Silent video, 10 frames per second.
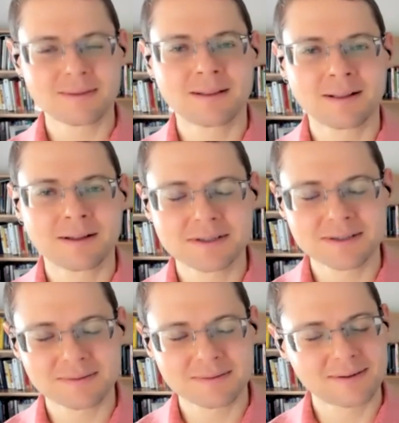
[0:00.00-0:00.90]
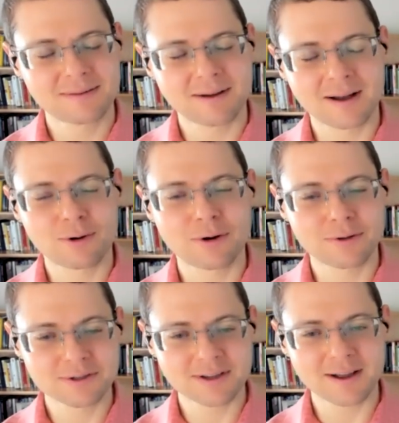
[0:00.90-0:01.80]
let's so according
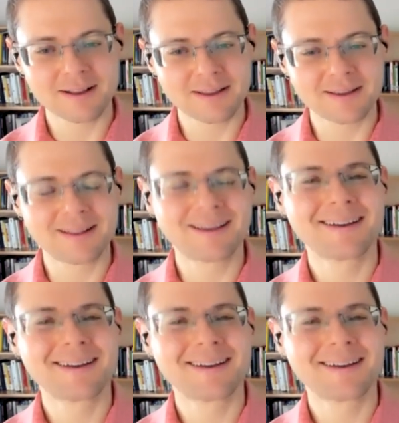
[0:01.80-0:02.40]
to Skyline,